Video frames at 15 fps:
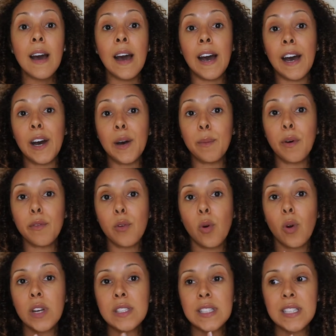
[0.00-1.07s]
Of
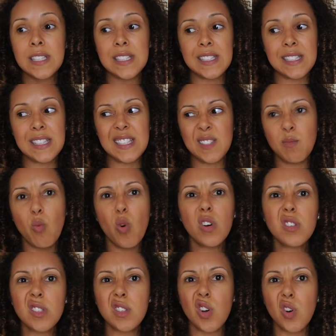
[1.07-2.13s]
course, this is more
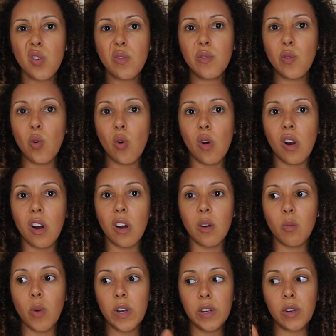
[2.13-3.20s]
so
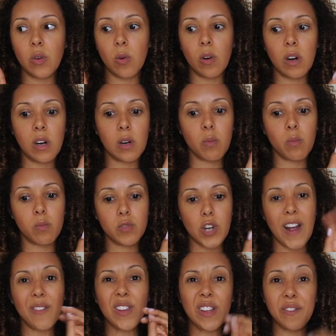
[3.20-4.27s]
for when you're
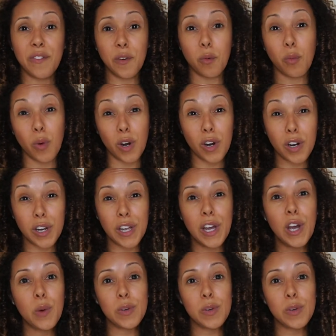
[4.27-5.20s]
traveling for work,